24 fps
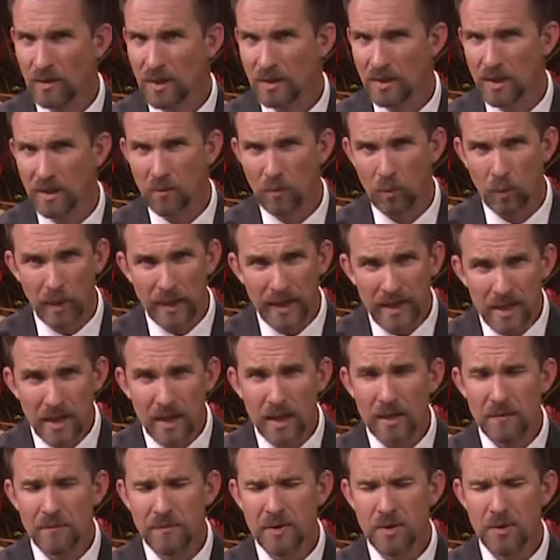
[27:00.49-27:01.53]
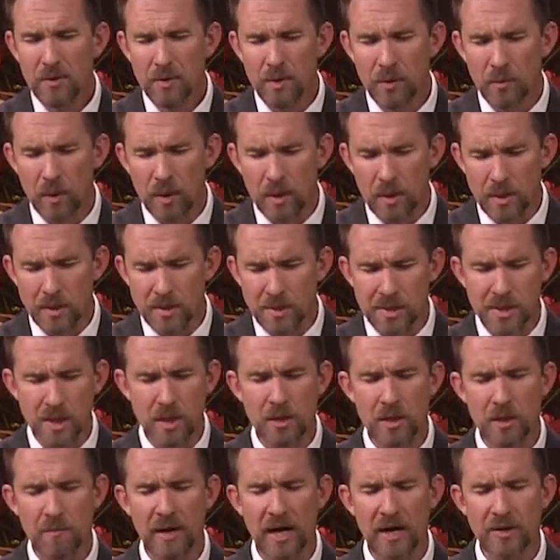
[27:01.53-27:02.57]
that we love you, that we're
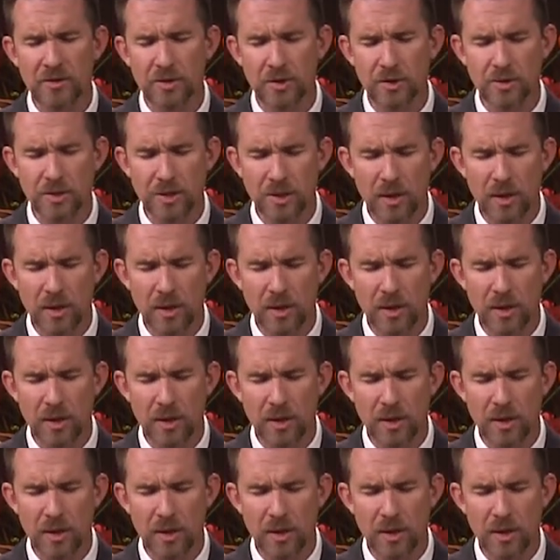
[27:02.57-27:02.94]
concerned about your